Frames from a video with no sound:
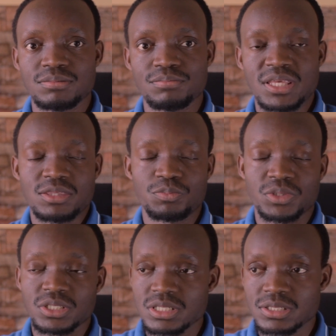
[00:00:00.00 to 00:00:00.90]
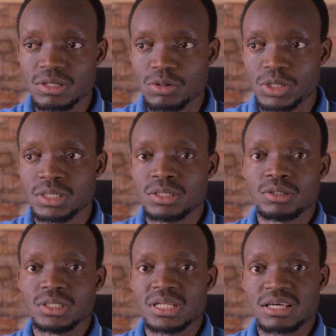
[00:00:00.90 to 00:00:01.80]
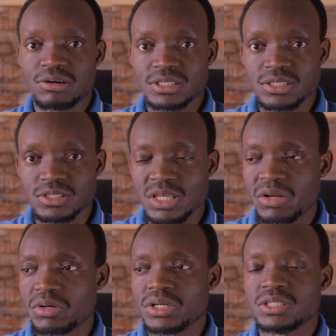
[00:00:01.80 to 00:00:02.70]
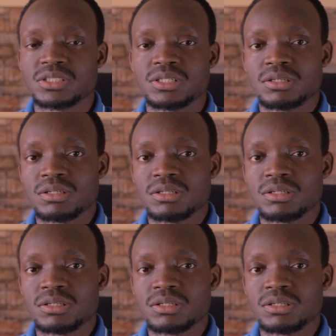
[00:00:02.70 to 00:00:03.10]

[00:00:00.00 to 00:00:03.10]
methylprednisolone, in other words, the steroids,